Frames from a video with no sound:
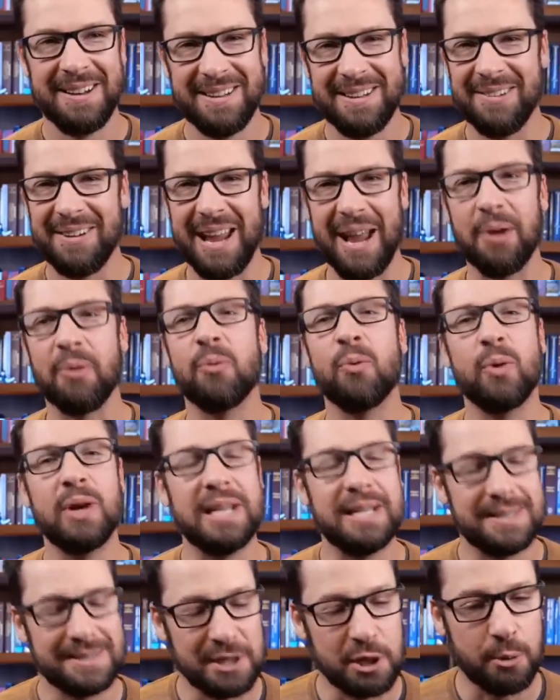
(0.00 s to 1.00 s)
you can't
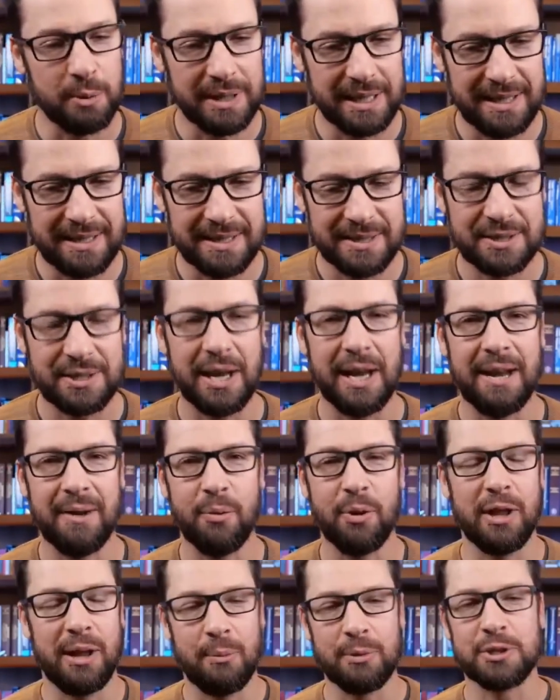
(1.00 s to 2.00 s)
reasonably say,
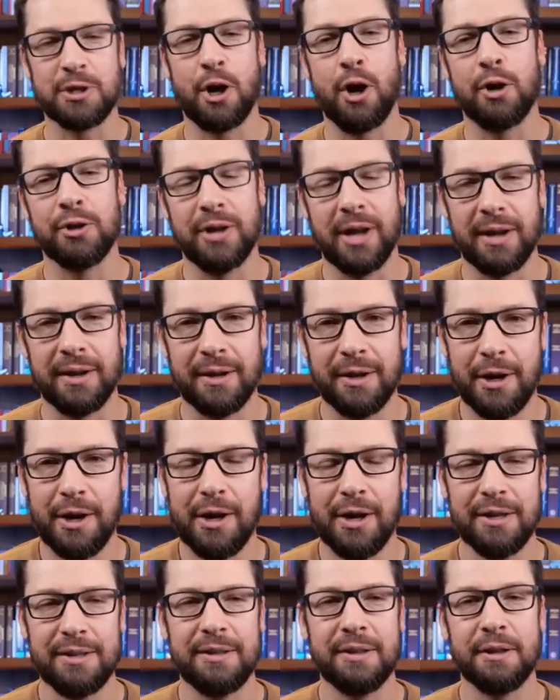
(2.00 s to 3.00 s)
well, that was all done
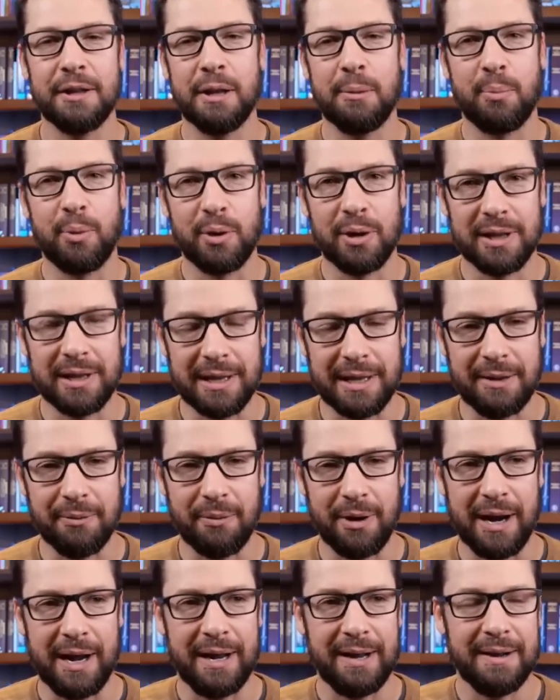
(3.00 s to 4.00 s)
deliberately,
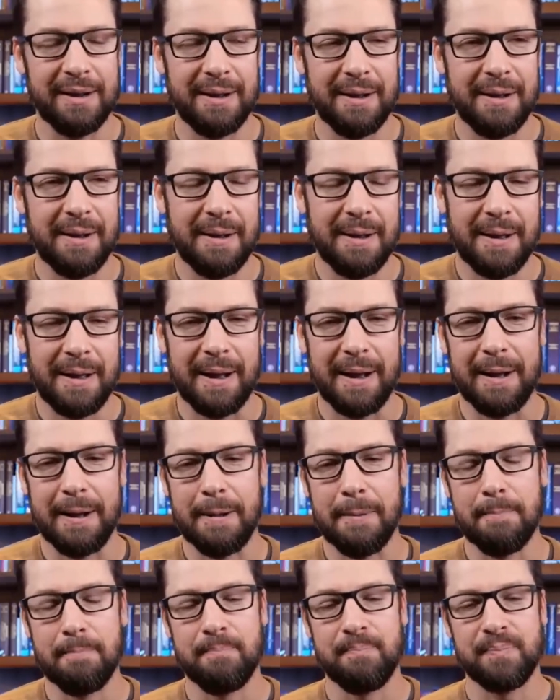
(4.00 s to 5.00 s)
right?
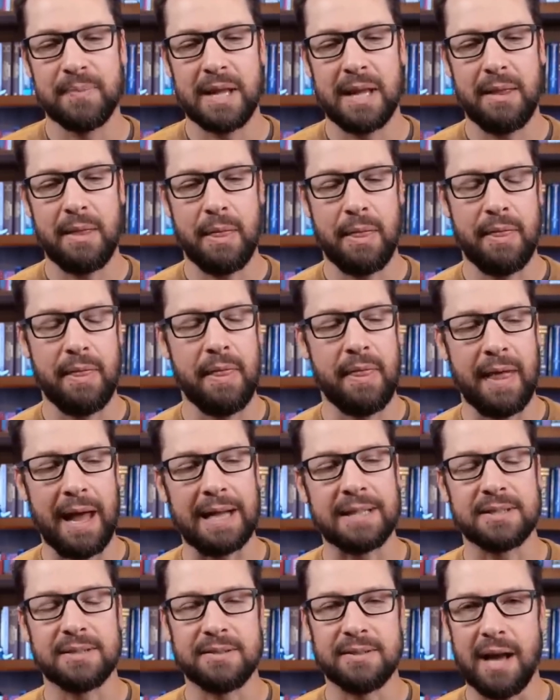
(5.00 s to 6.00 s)
Um, th-
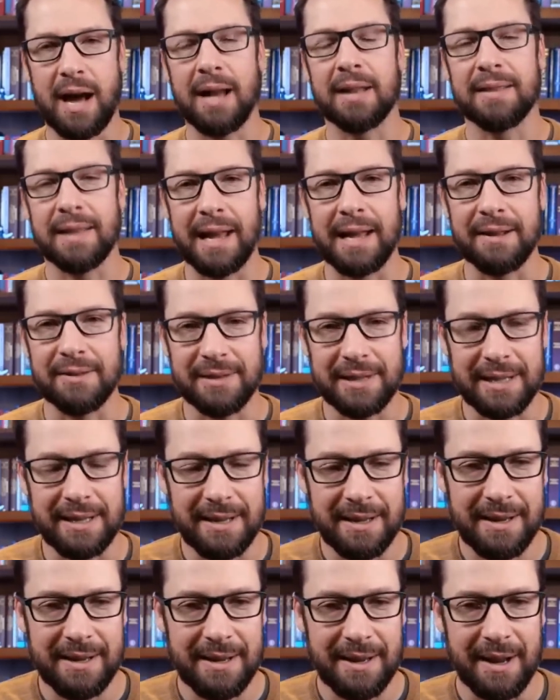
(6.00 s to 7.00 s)
that's not likely.
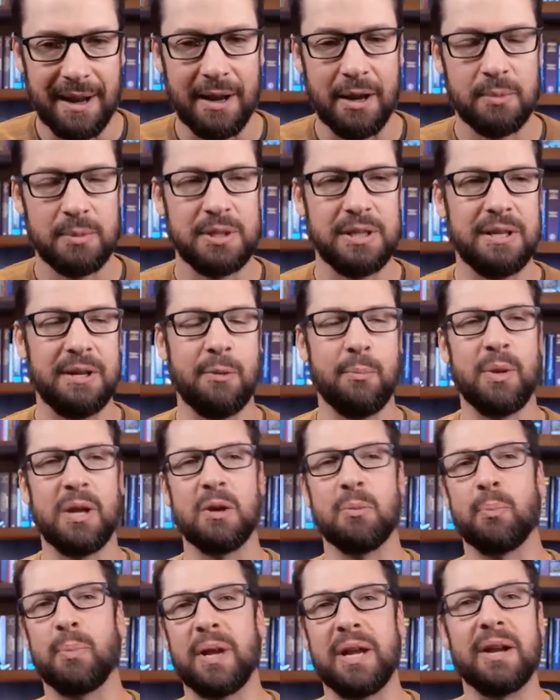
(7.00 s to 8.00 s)
Um, him
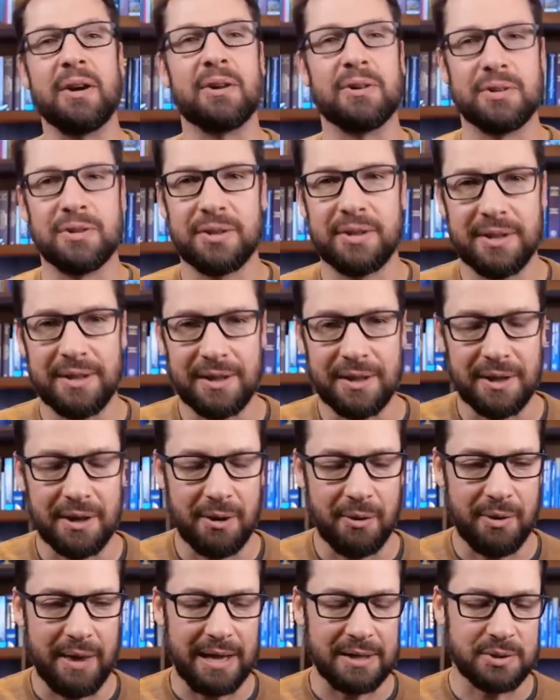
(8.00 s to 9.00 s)
being pierced, you
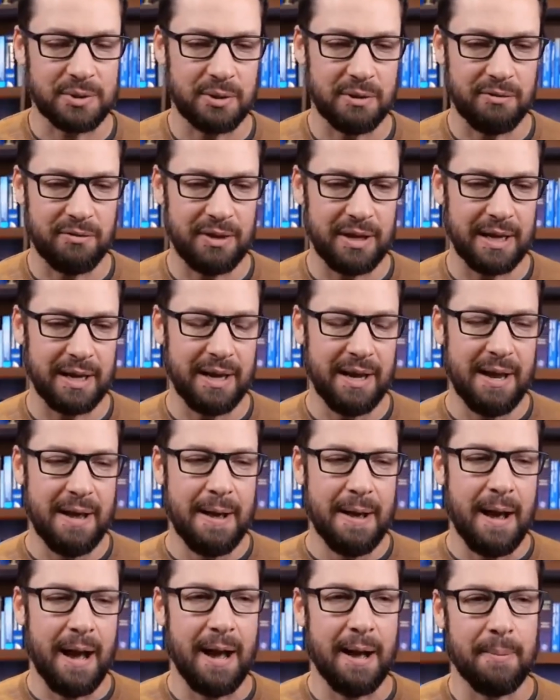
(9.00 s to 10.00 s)
know, that sort of thing.
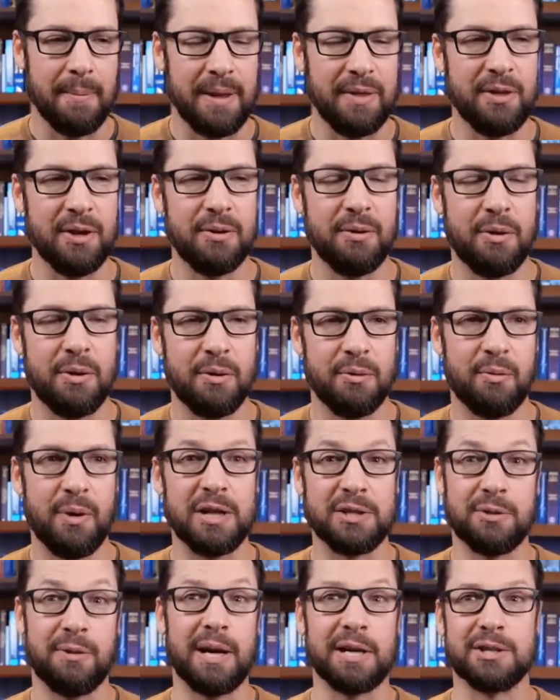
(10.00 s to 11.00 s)
Um, the the
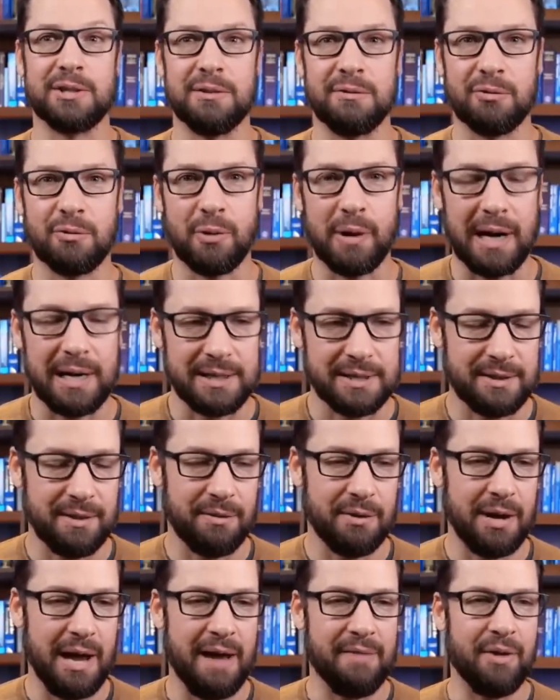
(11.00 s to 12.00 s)
resurrection of Christ,
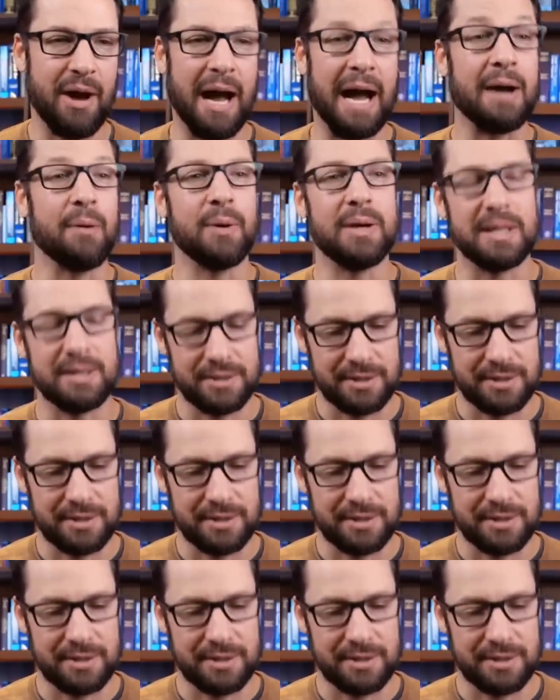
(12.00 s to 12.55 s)
the the eyewitness